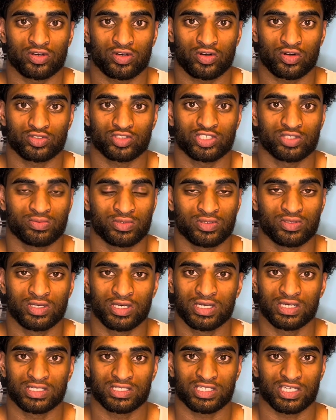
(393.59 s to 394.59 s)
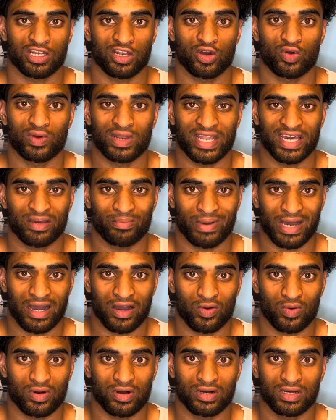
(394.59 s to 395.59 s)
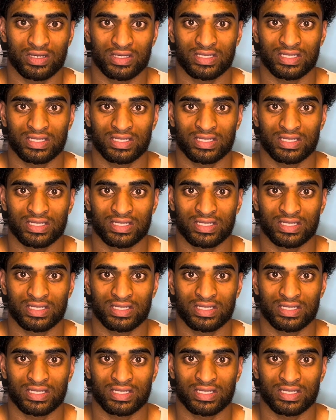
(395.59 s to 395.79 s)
contribute to lower leg power